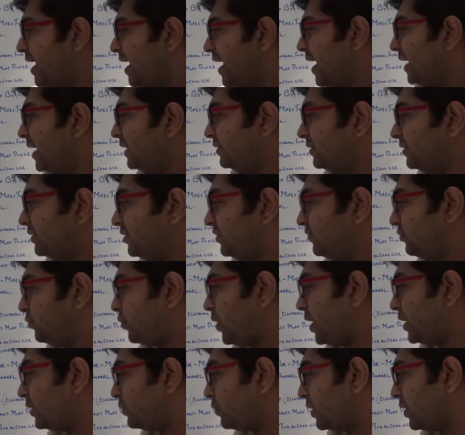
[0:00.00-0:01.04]
and
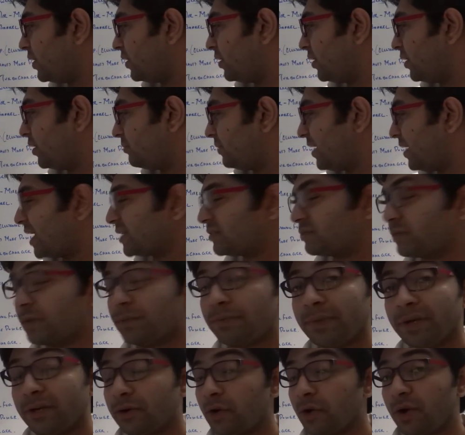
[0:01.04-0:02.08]
12th one, uh, last one
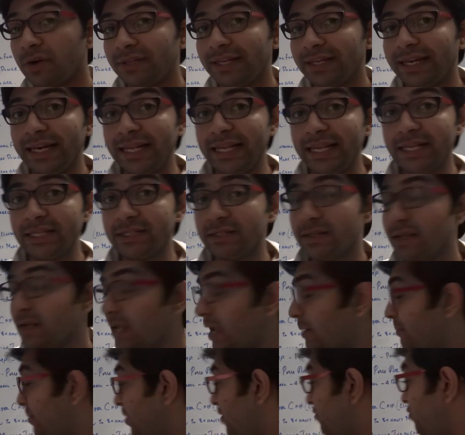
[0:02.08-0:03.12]
but not the least,
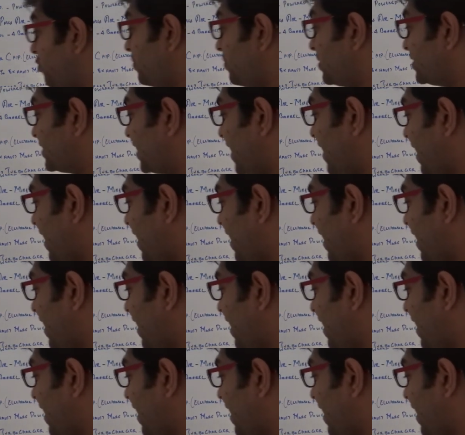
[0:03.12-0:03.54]
a performance